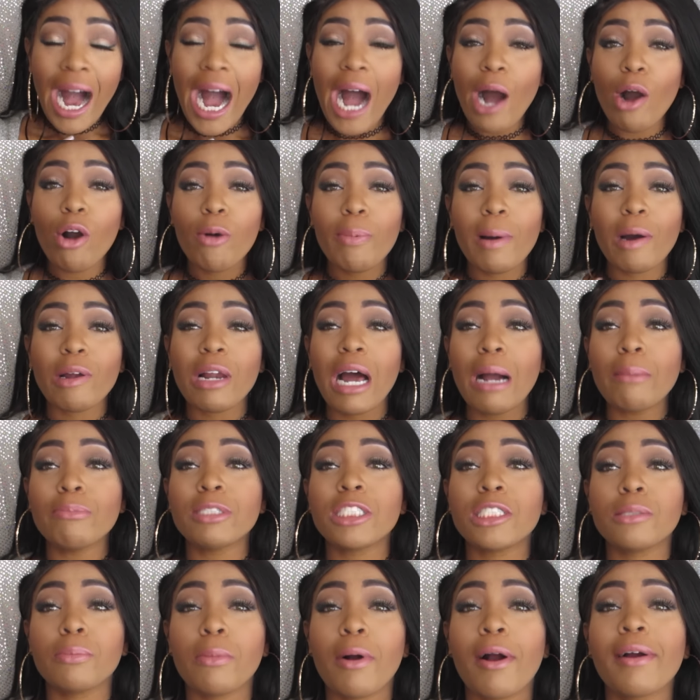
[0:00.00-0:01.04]
How about I'm
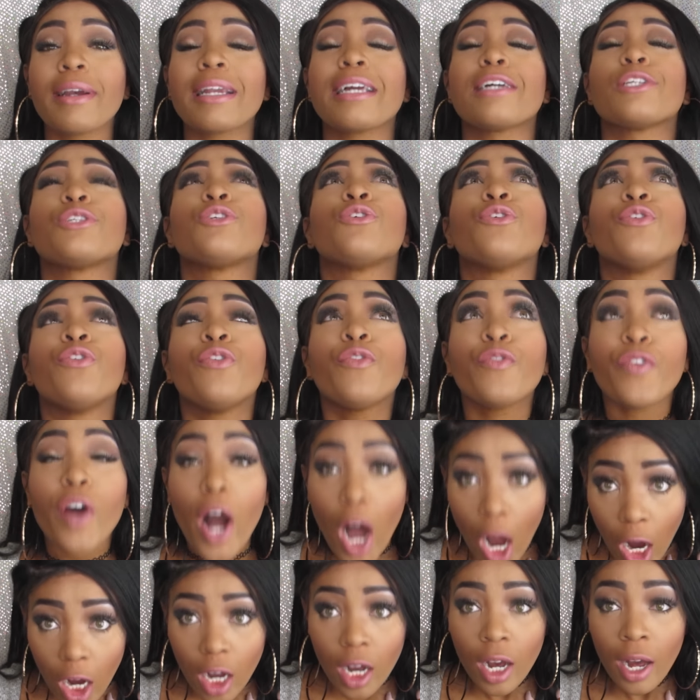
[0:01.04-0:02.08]
smart as
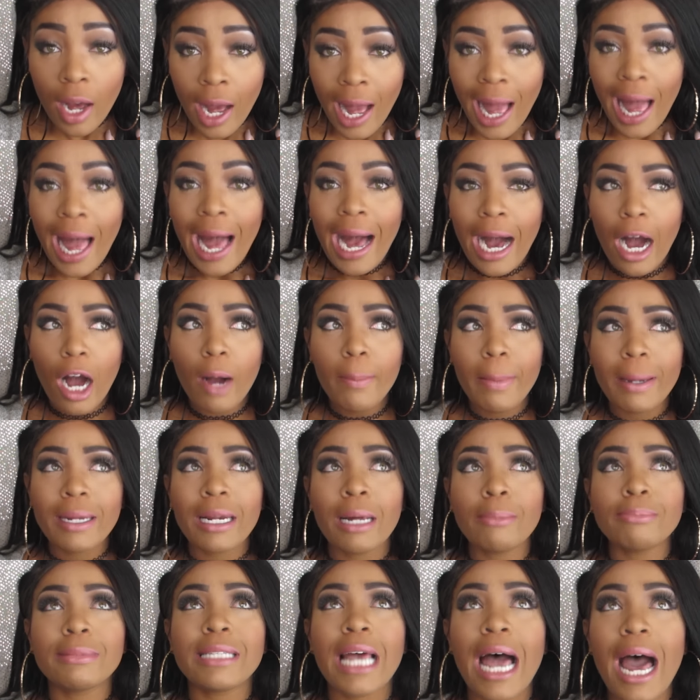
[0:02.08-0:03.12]
fuck? How about
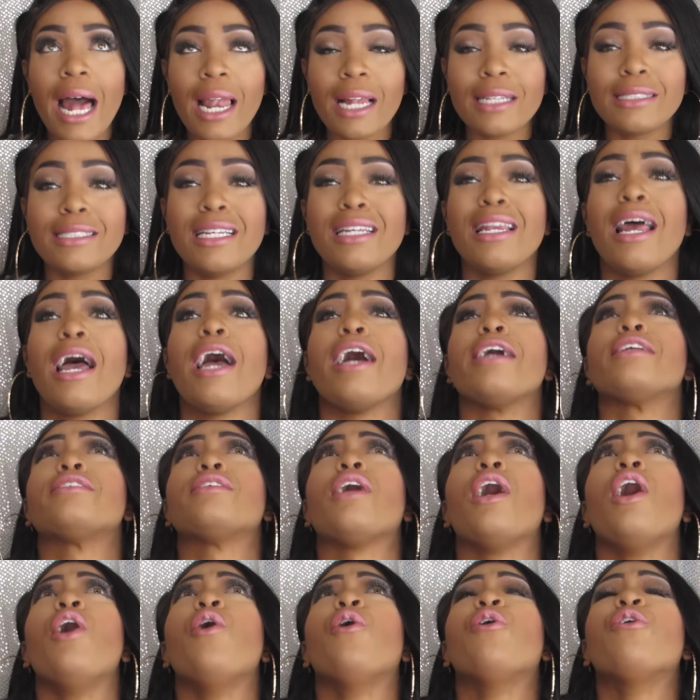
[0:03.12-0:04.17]
I'm talented as
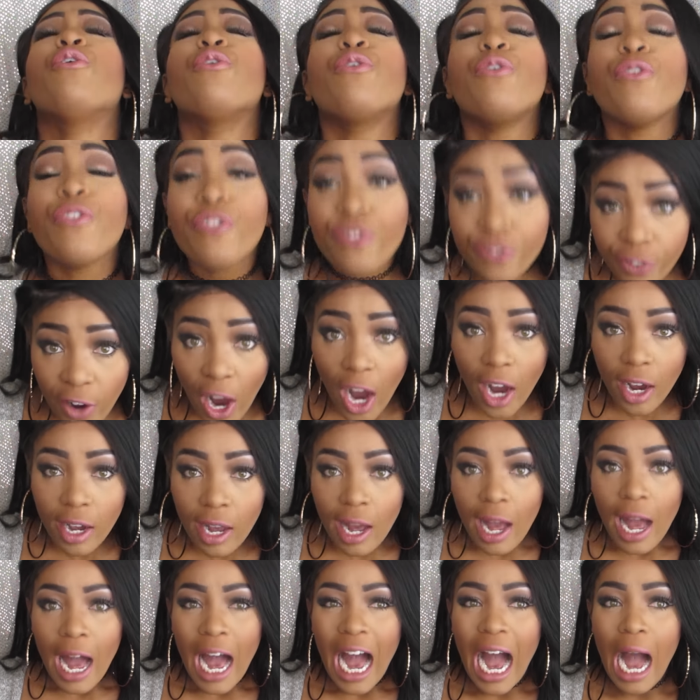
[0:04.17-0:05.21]
fuck?
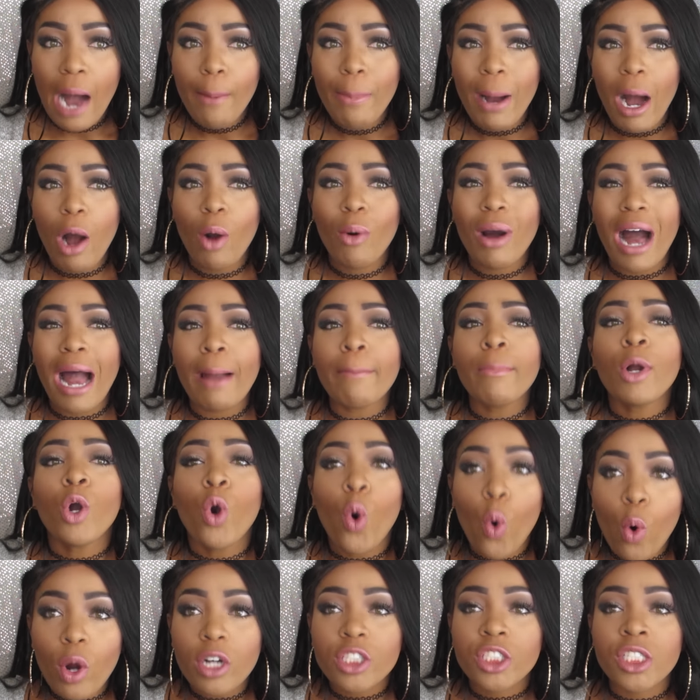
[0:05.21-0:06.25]
How about I'm
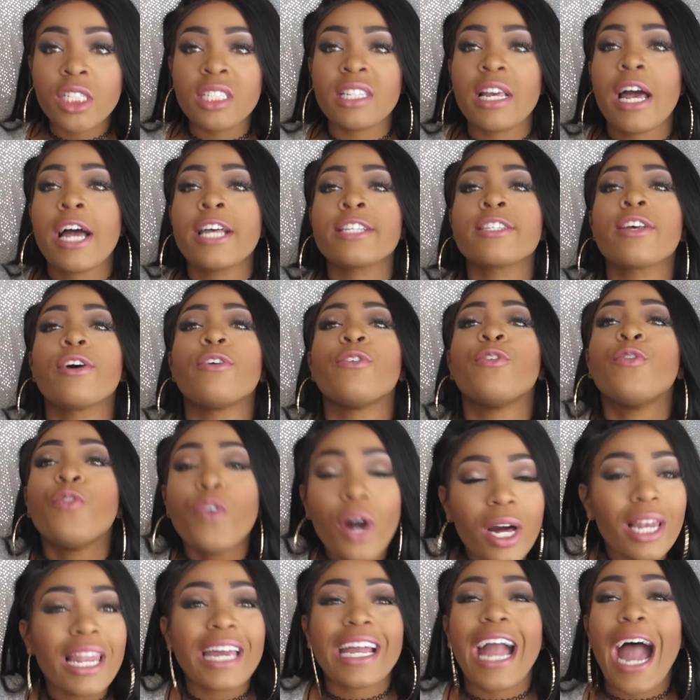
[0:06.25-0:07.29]
gorgeous as
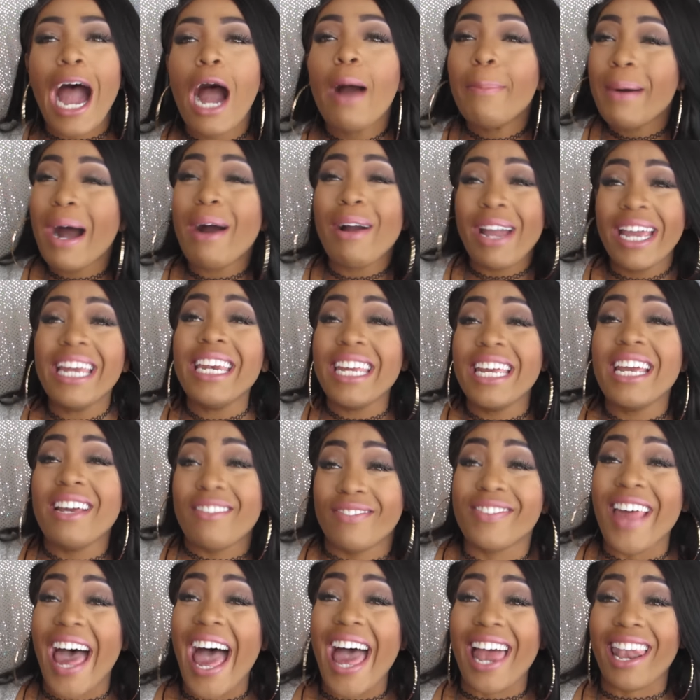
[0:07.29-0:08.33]
fuck? Like, how about any
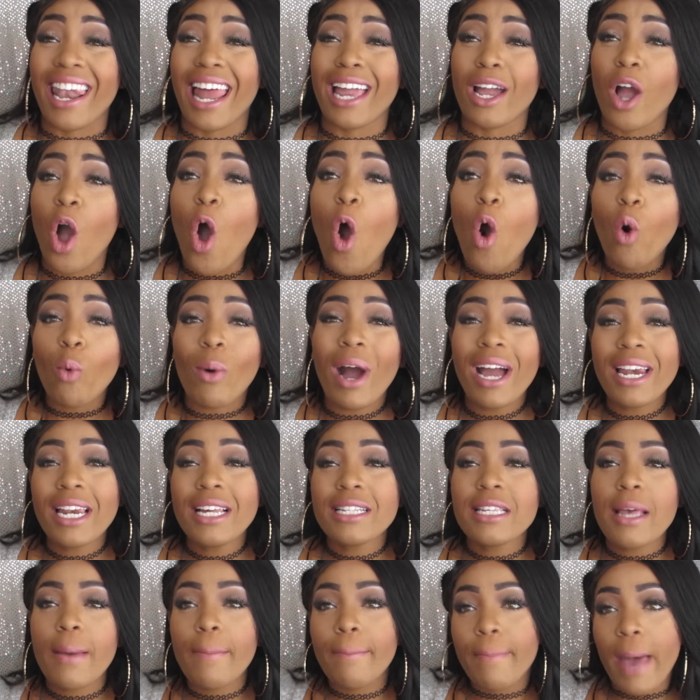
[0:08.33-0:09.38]
of that? Like, why
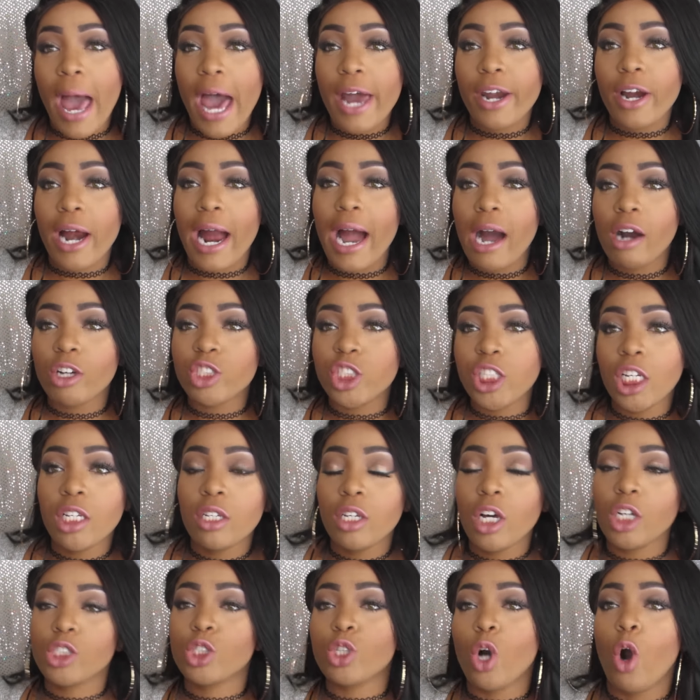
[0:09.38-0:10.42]
does it matter how she
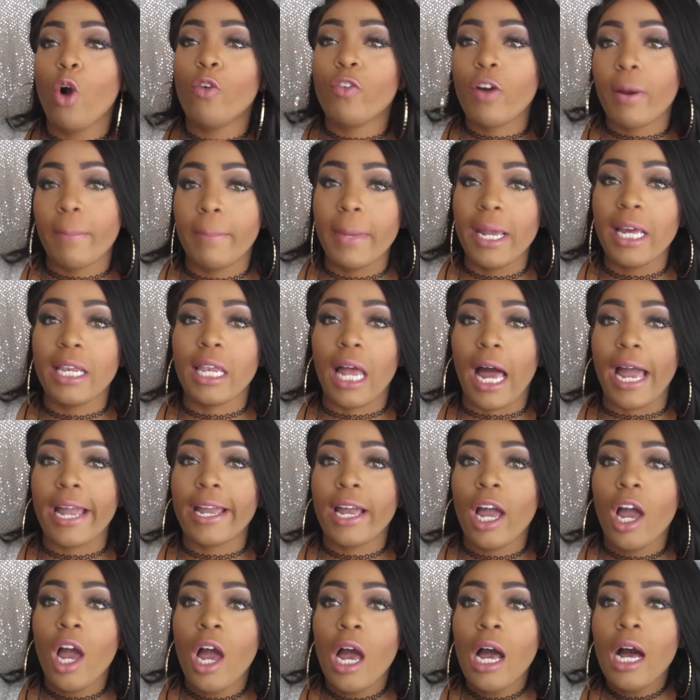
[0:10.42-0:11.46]
looks over me?
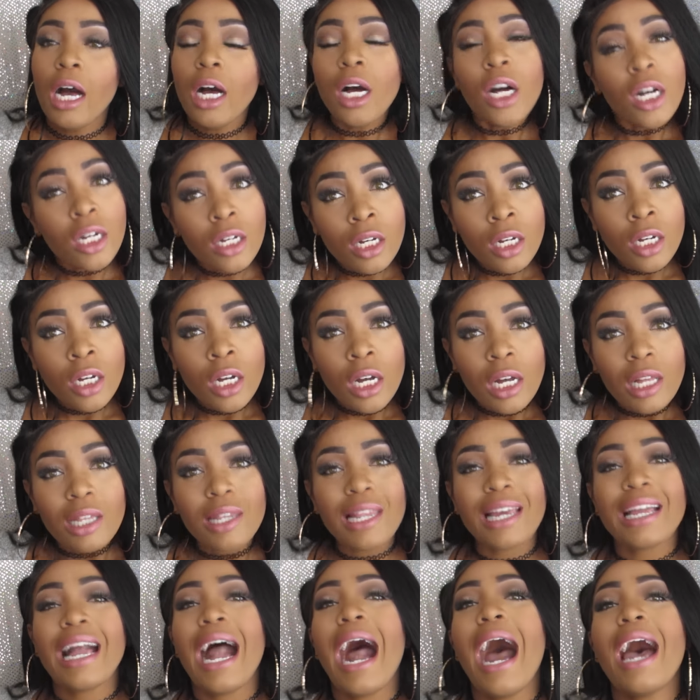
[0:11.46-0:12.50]
Like,
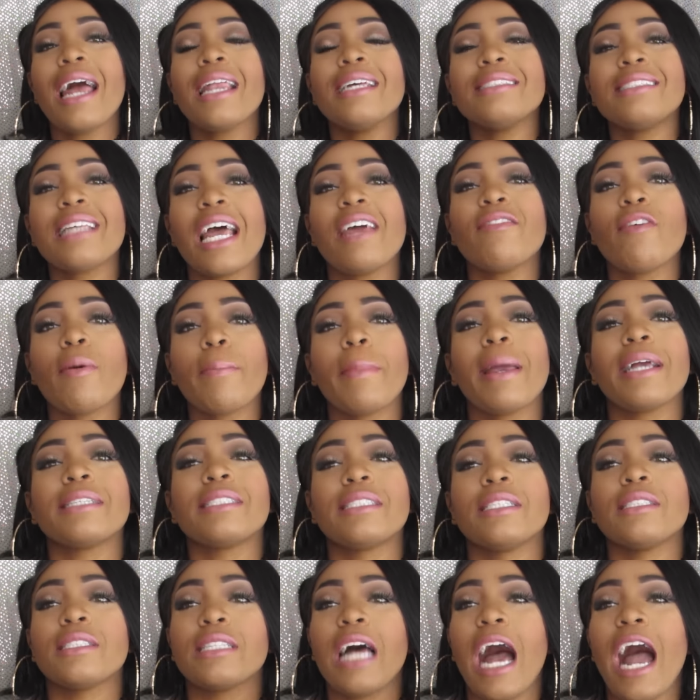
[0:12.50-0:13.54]
how does that even make
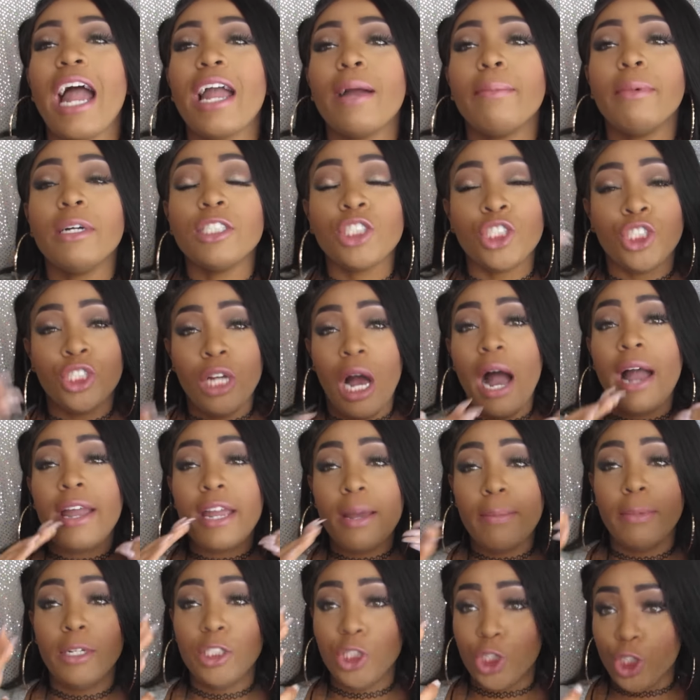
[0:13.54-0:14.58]
sense? I
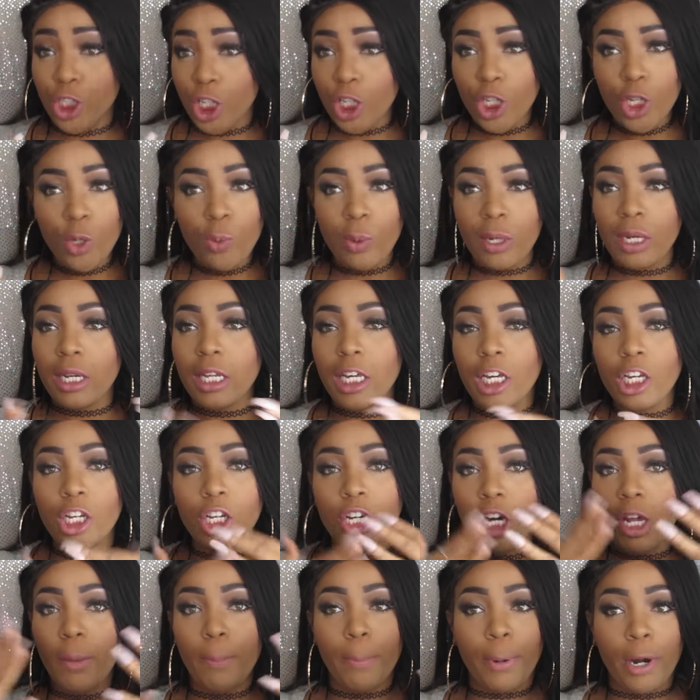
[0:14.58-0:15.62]
am a genuinely
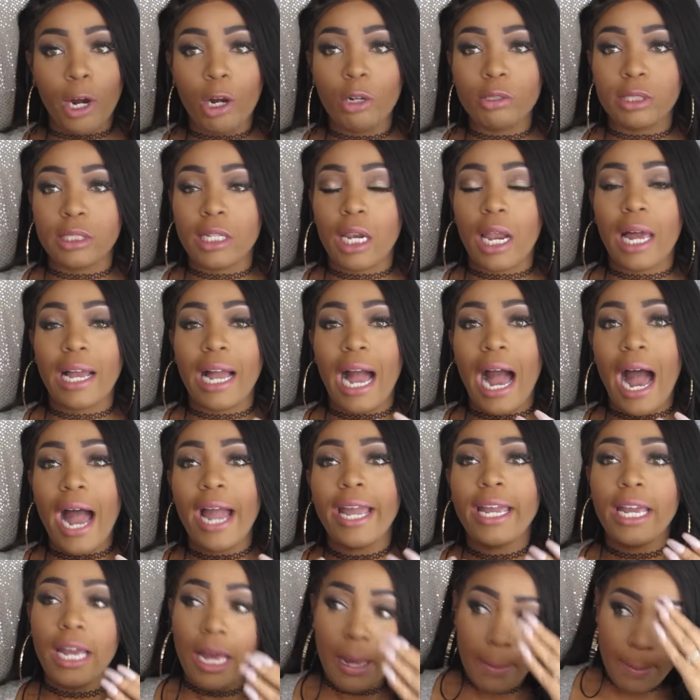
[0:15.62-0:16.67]
good person. Like,
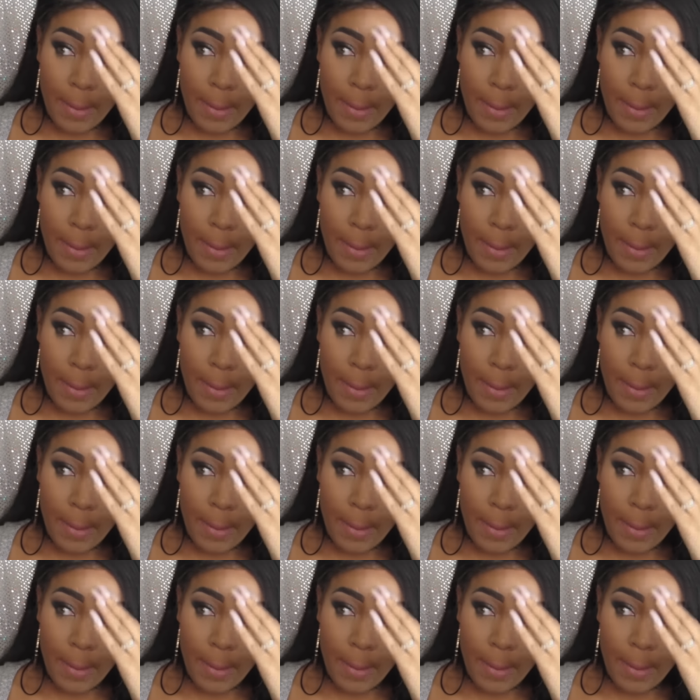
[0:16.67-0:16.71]
I